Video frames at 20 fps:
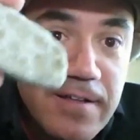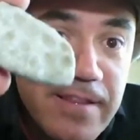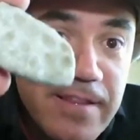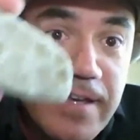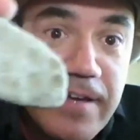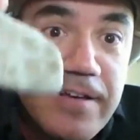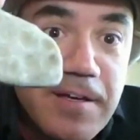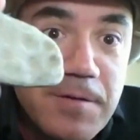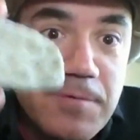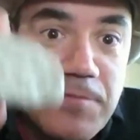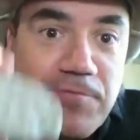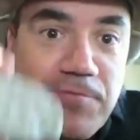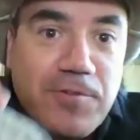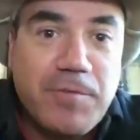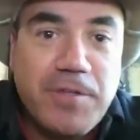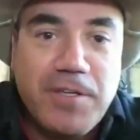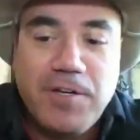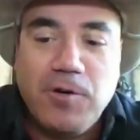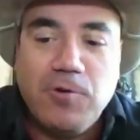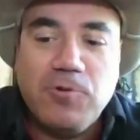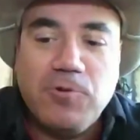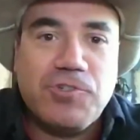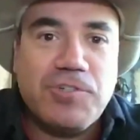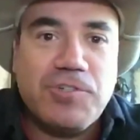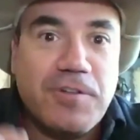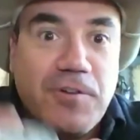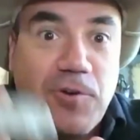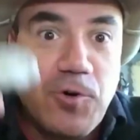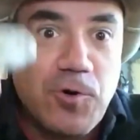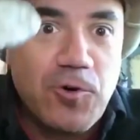that comes from the
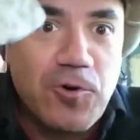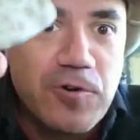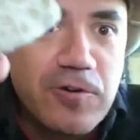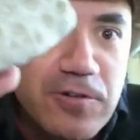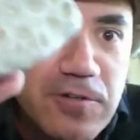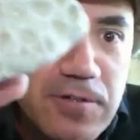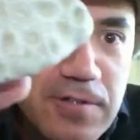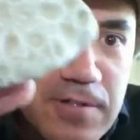ocean, coral,